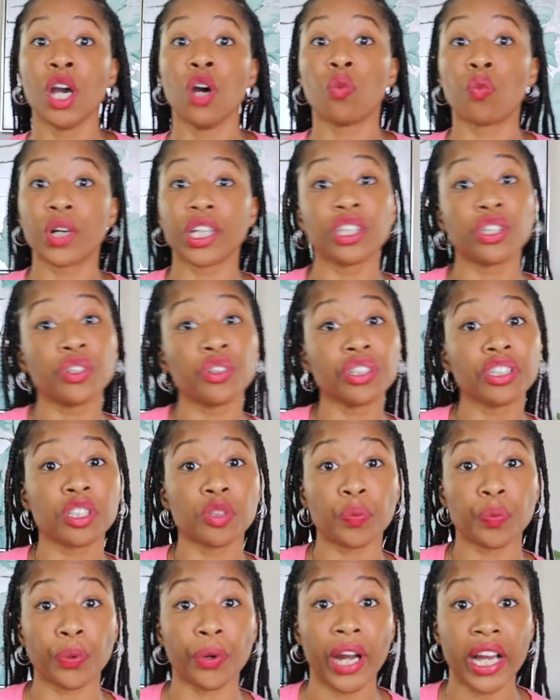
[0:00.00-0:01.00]
When you're
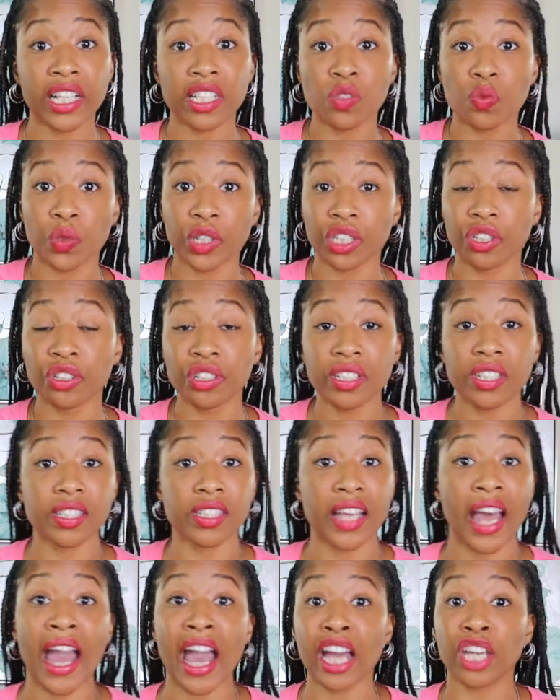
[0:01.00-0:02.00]
depressed, when you're
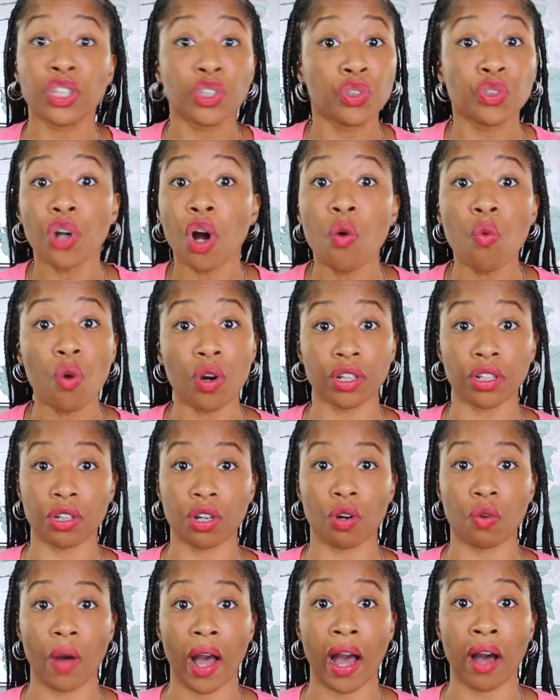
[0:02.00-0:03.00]
sad, you don't want to
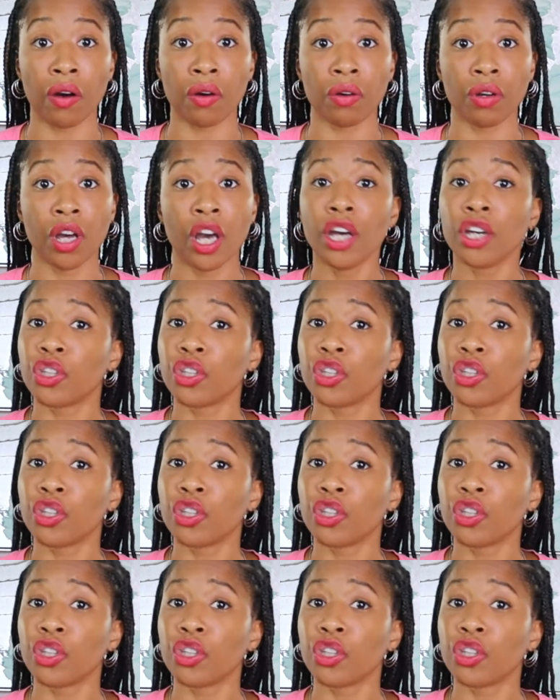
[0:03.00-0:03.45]
go out,